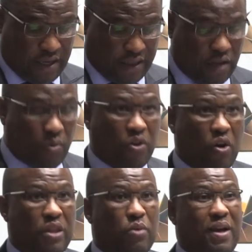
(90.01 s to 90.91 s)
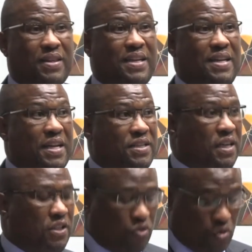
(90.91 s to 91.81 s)
I think with all the work that
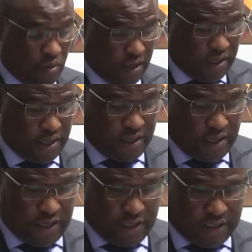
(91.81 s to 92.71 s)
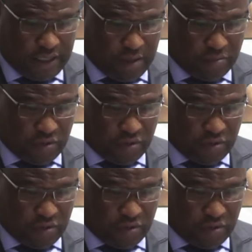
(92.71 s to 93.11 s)
National is doing, in terms